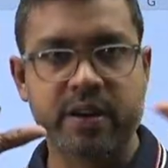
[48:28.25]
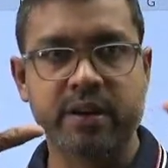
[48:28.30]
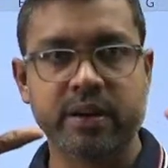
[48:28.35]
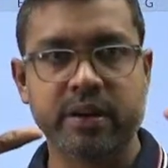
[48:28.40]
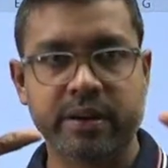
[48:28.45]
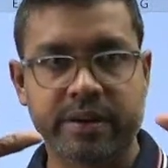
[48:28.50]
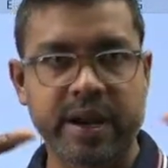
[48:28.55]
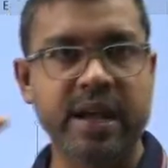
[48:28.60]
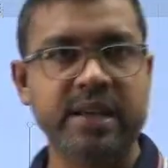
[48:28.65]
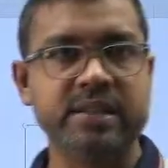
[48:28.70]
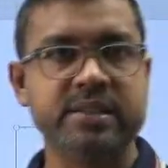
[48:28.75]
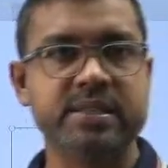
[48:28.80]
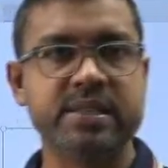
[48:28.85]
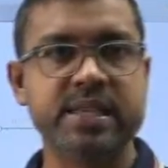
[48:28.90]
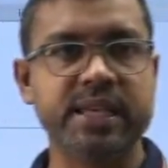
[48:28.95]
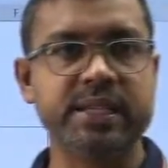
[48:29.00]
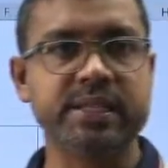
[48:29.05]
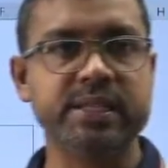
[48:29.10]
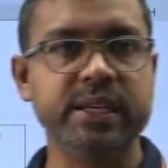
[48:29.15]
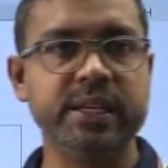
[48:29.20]

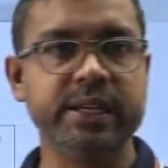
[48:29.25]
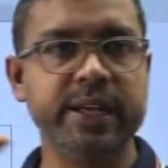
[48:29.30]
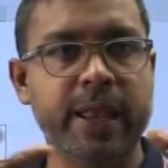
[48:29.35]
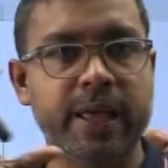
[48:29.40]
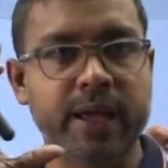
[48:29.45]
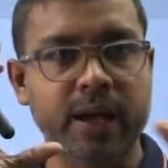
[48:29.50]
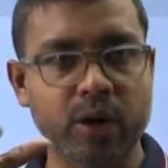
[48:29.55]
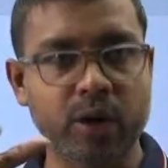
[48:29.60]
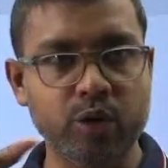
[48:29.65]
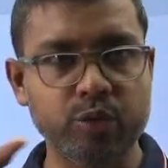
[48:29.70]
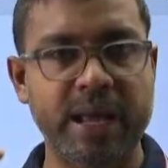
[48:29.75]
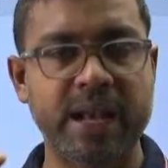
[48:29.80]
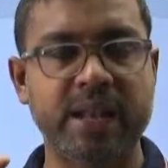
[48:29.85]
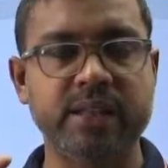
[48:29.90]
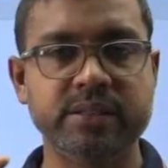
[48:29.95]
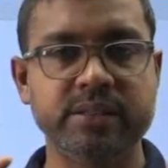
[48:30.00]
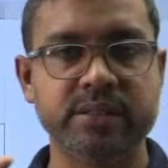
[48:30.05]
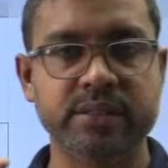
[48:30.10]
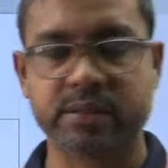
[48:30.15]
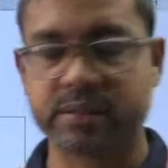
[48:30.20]
transaction and account
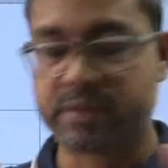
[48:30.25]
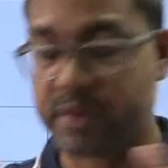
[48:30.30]
balance.